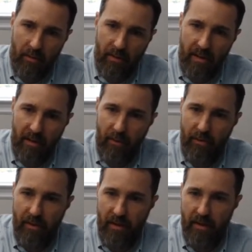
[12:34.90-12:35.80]
little yellow
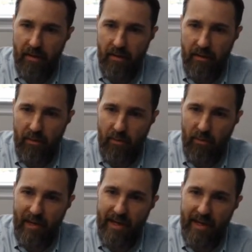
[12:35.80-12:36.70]
thing
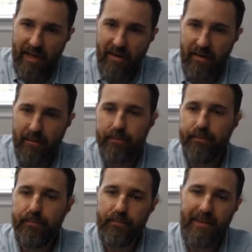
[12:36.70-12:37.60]
right here.
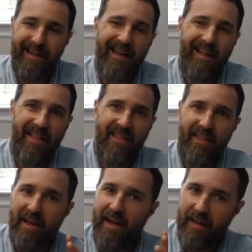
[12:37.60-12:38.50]

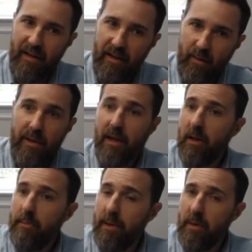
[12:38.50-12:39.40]
That little
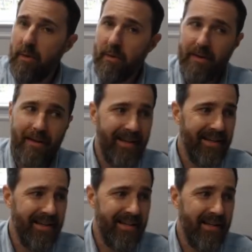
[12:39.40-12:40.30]
yellow bone
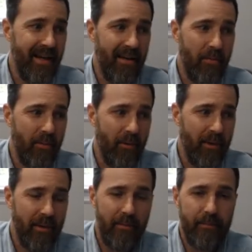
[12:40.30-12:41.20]
is the
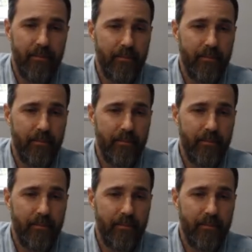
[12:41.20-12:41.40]
ethmoid.